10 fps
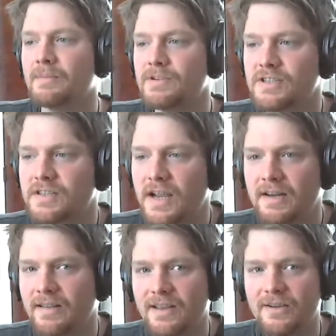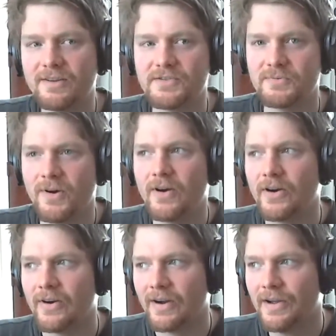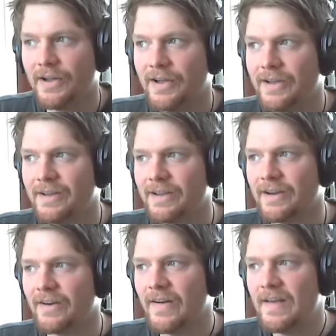I'm just stating that you got this wrong, you know?